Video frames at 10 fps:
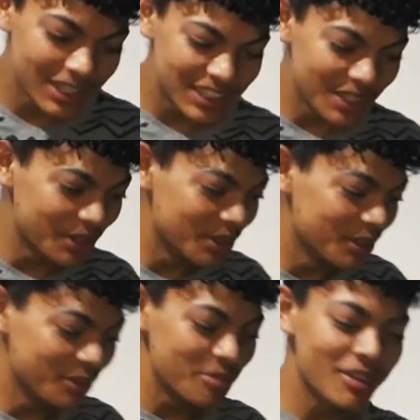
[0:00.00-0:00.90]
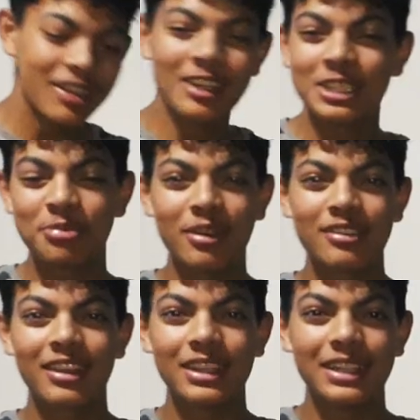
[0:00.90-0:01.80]
so we got the last part
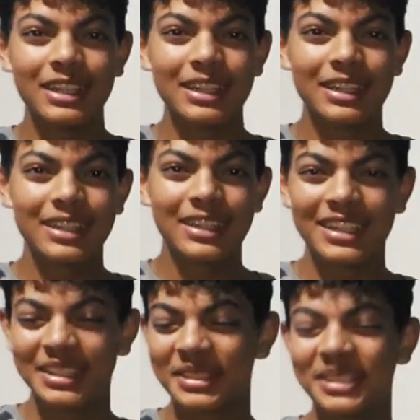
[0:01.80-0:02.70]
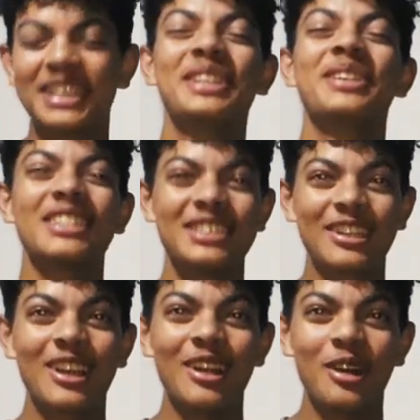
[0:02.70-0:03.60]
finally. Yo, this took
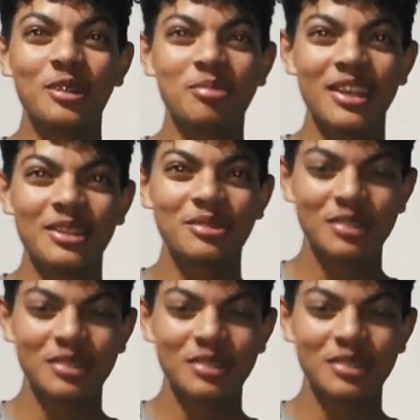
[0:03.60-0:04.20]
long, bro.